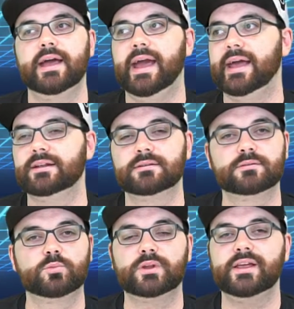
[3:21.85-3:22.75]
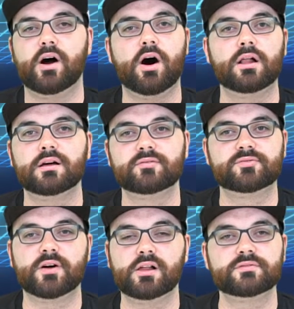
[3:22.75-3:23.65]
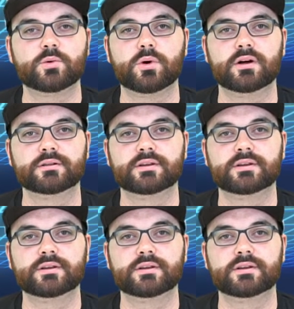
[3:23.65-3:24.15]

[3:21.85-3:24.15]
in really all of the world,